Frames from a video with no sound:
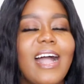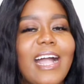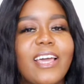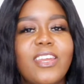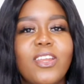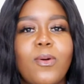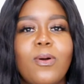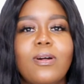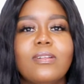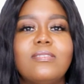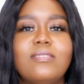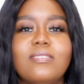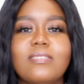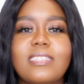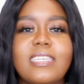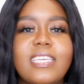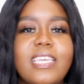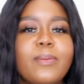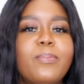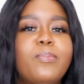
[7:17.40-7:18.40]
I don't want
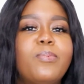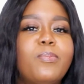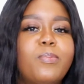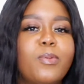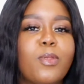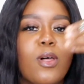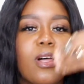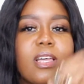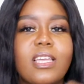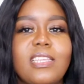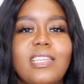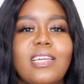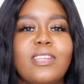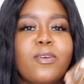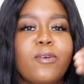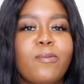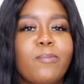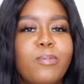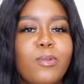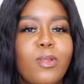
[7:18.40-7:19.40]
to keep plugging
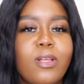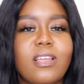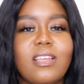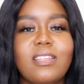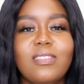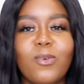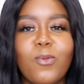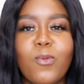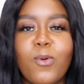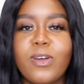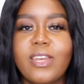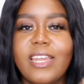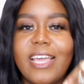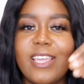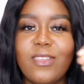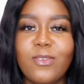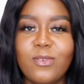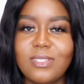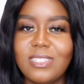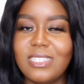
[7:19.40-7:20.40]
and unplugging the one
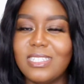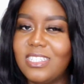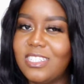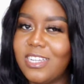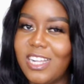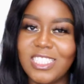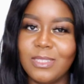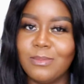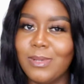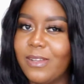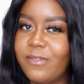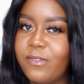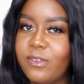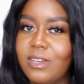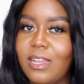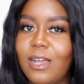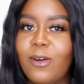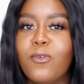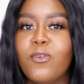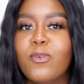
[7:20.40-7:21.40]
I use in charging my
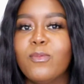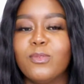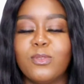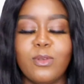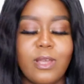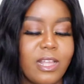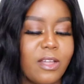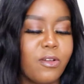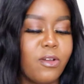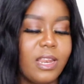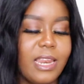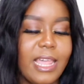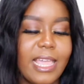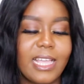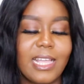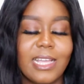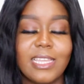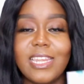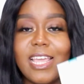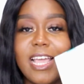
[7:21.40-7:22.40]
phone at home. So I got
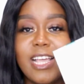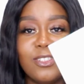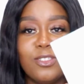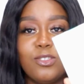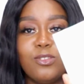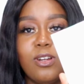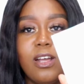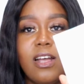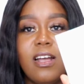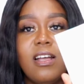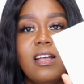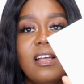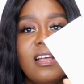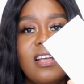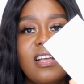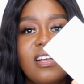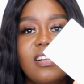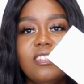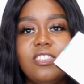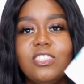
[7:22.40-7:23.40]
like an extra
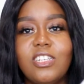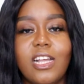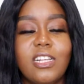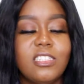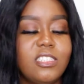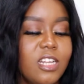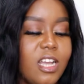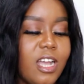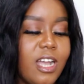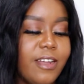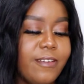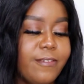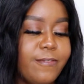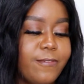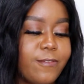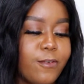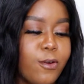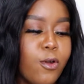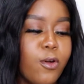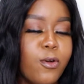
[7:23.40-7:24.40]
charger
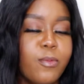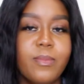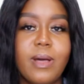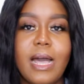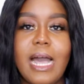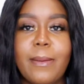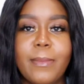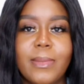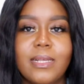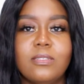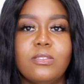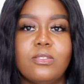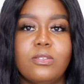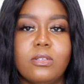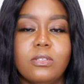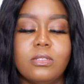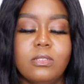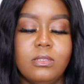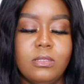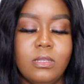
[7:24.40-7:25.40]
from
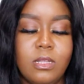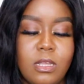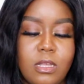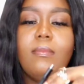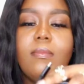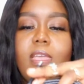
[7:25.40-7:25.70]
Amazon.